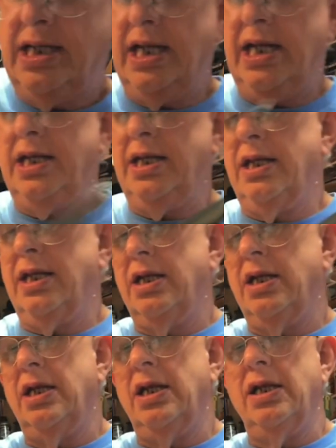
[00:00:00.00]
and
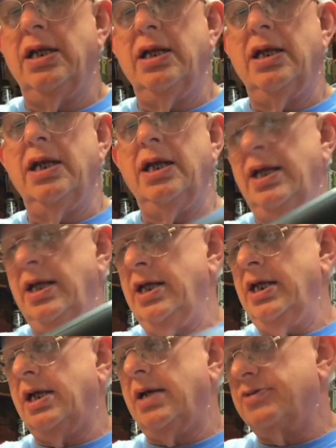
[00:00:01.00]

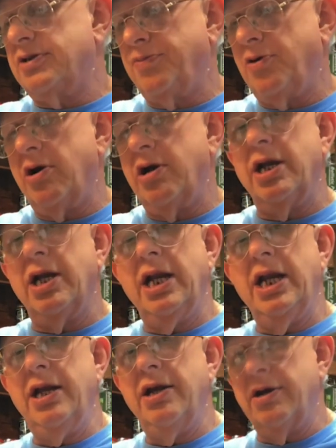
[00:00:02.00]
it comes apart
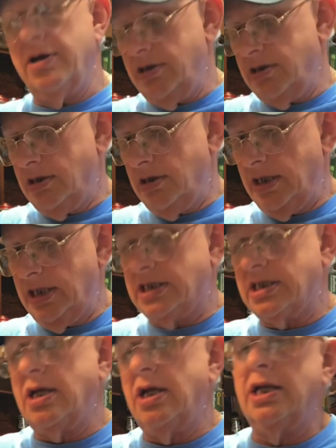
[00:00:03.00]
here. It's
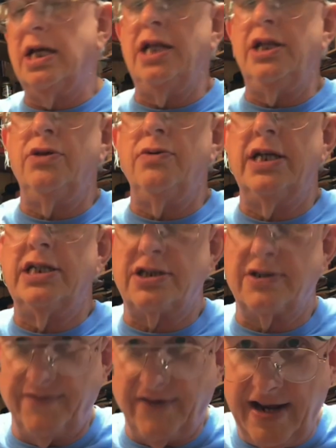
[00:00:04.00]
got U.S.
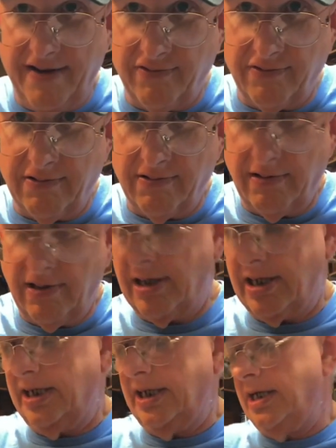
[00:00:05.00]
Survival
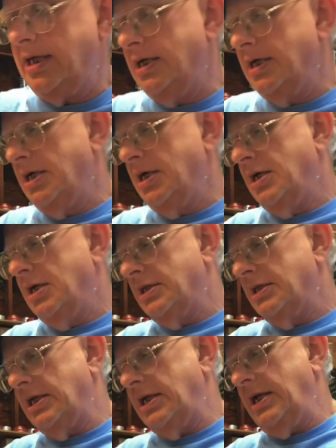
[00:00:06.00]
on
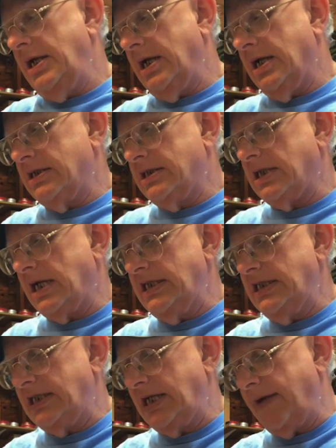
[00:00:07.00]
the side
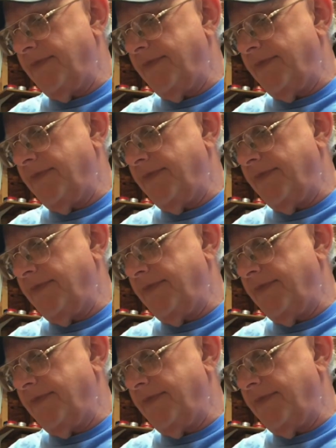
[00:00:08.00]
stamp